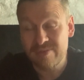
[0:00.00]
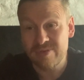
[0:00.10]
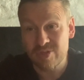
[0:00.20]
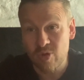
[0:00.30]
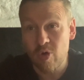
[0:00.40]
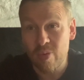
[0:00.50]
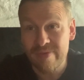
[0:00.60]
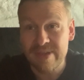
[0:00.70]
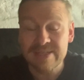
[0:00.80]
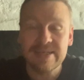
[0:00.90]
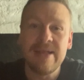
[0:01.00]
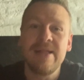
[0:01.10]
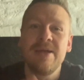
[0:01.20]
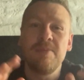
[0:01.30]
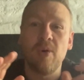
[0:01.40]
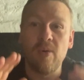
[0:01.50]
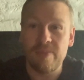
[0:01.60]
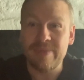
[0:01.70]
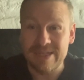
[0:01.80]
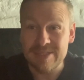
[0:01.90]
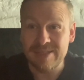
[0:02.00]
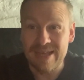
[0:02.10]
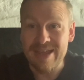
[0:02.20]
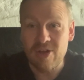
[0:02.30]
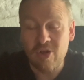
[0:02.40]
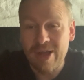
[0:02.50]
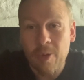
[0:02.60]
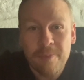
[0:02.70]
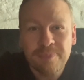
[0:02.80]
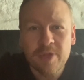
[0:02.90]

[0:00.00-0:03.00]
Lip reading: the score with this, but let's lay it all out.